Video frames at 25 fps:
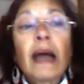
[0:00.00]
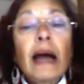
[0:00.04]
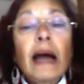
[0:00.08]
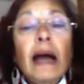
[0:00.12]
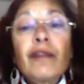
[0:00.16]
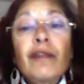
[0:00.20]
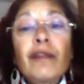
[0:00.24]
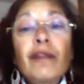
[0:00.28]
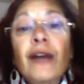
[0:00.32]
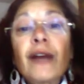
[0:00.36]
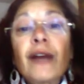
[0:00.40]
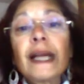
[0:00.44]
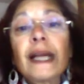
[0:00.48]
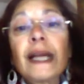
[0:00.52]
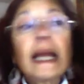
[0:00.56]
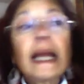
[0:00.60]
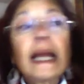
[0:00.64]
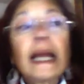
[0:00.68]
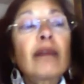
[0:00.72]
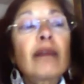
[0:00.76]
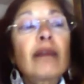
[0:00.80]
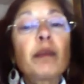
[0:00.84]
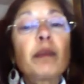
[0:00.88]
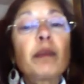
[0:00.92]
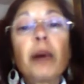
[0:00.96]
I finally
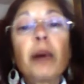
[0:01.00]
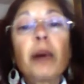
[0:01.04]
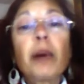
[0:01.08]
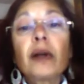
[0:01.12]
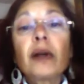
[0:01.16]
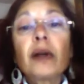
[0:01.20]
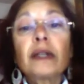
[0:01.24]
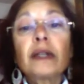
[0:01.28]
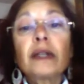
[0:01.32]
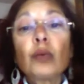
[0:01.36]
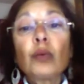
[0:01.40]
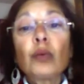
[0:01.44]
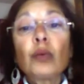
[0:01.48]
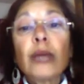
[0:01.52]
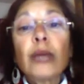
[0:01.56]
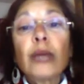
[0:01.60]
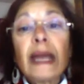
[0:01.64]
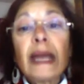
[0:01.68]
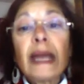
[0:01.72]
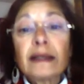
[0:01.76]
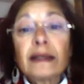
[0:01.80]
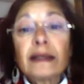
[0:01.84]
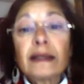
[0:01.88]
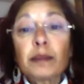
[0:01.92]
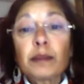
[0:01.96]
have a partner who
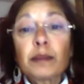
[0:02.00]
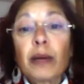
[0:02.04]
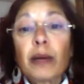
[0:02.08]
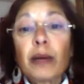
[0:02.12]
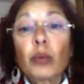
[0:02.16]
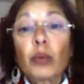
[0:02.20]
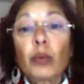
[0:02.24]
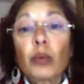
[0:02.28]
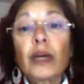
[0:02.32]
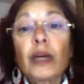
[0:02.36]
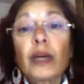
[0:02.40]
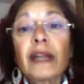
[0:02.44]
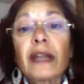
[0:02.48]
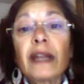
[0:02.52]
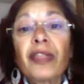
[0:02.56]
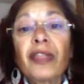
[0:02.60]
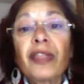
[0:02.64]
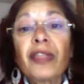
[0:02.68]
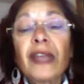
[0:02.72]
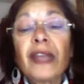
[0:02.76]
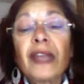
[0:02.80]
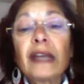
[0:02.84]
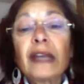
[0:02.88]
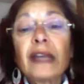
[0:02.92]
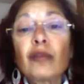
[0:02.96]
cares about what I
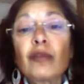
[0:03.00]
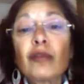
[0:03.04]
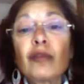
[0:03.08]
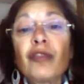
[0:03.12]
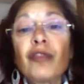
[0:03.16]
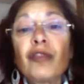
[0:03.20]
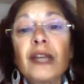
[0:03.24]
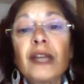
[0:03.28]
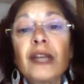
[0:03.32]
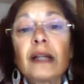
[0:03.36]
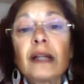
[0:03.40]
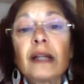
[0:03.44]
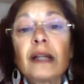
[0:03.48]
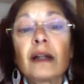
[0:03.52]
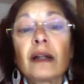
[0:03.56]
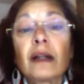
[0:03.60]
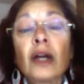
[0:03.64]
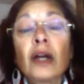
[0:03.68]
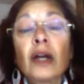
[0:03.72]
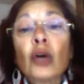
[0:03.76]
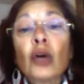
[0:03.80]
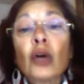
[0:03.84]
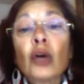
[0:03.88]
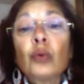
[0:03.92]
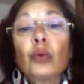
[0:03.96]
think and feel,
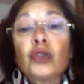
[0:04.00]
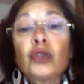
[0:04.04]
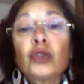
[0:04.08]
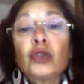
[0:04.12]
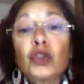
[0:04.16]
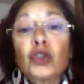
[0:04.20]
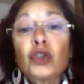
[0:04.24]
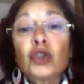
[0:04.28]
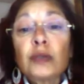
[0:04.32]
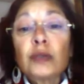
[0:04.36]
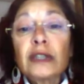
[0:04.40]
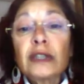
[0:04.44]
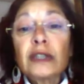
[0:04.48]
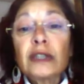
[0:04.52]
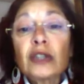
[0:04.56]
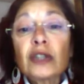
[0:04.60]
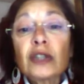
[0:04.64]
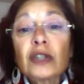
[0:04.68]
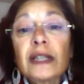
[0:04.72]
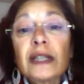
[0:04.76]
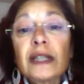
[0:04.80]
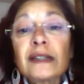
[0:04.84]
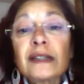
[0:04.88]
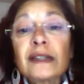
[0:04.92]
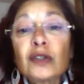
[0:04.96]
who's choosing
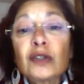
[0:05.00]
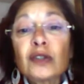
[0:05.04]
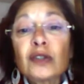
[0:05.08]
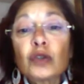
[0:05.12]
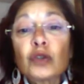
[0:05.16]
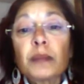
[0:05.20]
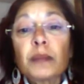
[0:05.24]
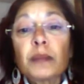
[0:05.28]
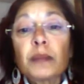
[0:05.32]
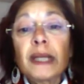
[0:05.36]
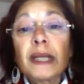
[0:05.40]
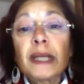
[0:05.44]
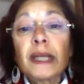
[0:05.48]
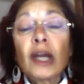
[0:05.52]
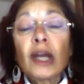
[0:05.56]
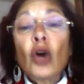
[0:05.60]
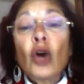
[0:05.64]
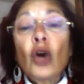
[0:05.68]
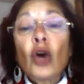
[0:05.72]
to listen to me,